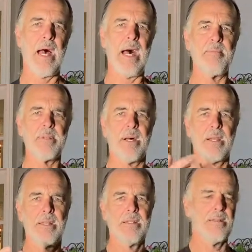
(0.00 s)
I'm
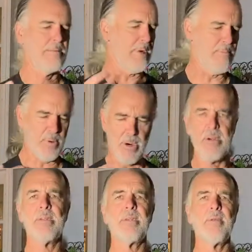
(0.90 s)
talking to my
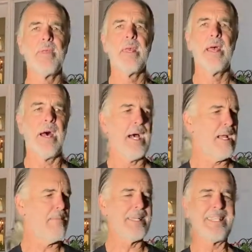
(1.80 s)
partner, I
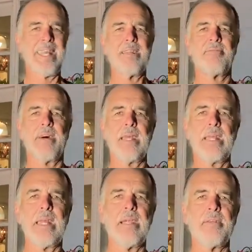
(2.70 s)
am identifying
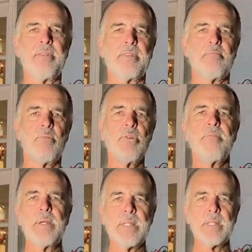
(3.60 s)
errors in
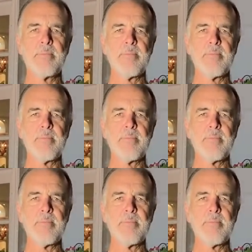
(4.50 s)
movement,